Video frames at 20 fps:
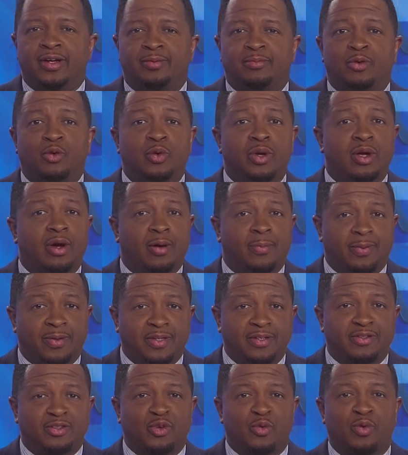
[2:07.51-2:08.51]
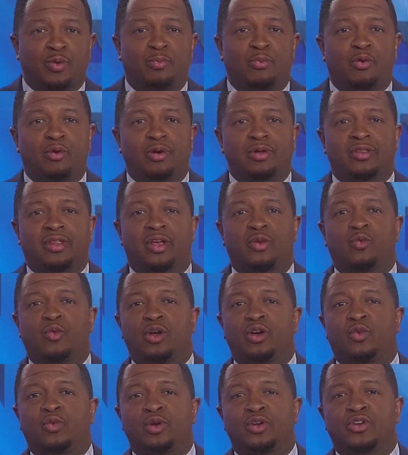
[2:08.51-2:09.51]
but we are pleased to report they
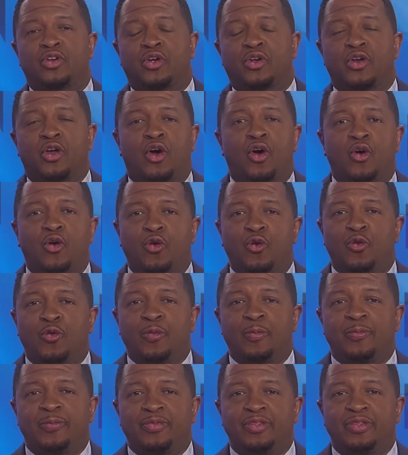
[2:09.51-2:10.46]
will return home